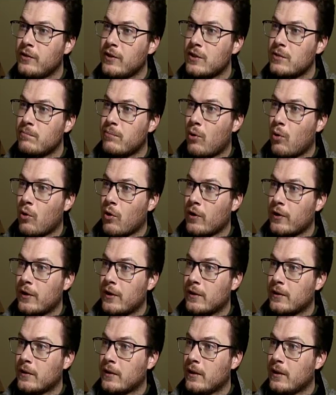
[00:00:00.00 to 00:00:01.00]
this
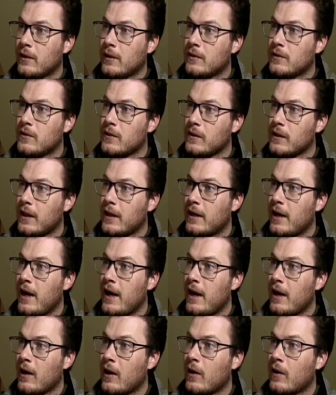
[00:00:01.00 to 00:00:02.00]
porting to let
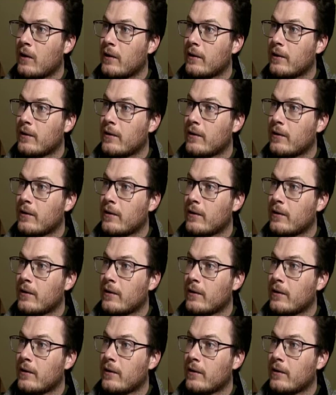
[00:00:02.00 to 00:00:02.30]
air